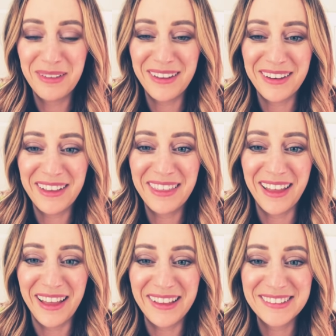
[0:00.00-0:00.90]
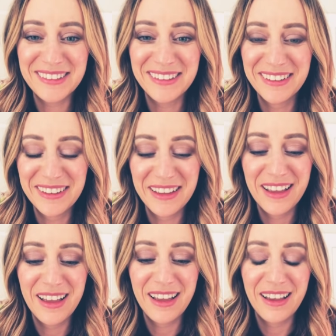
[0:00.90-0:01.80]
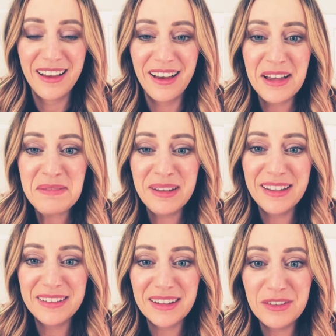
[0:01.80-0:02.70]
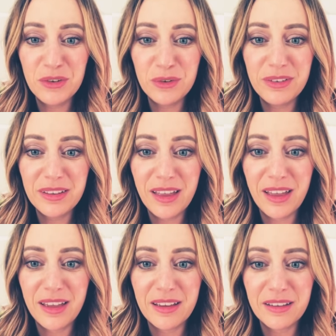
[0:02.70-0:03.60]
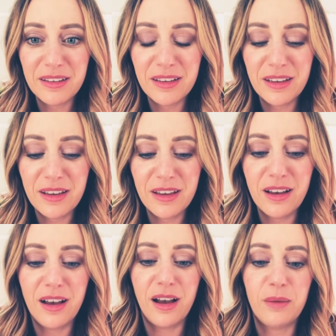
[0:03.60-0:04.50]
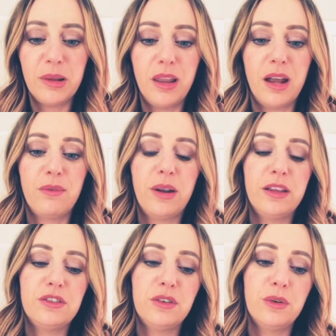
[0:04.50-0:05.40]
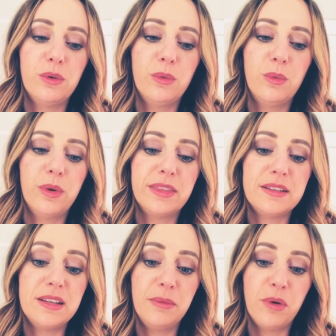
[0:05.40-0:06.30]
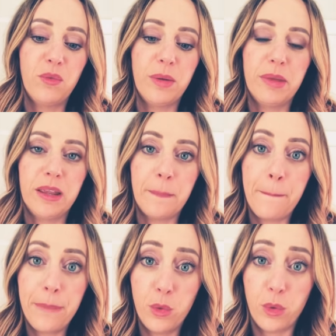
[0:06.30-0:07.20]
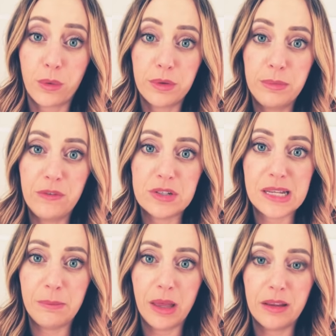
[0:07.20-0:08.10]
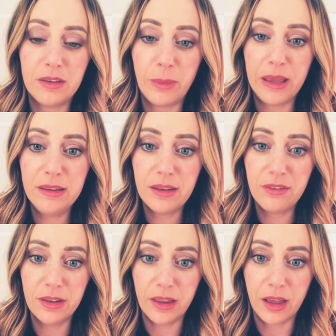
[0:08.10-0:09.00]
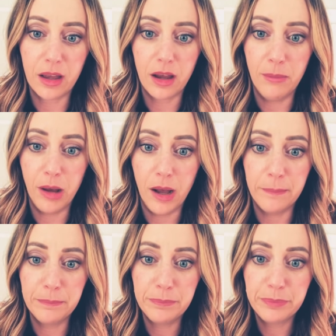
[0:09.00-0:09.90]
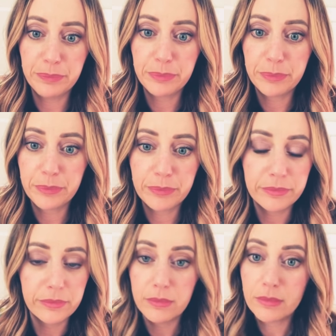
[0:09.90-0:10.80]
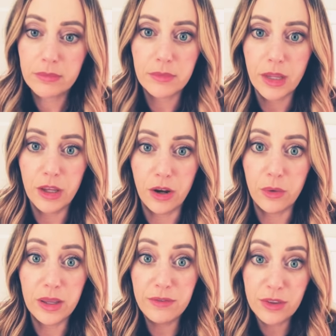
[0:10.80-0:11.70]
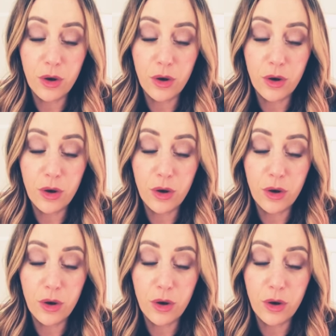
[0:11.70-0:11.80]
Melanie, thanks. I mean, I do feel like um, a lot of what I do with the team of women who work with me for Team Balanced Bites, I feel like a mom. You know, even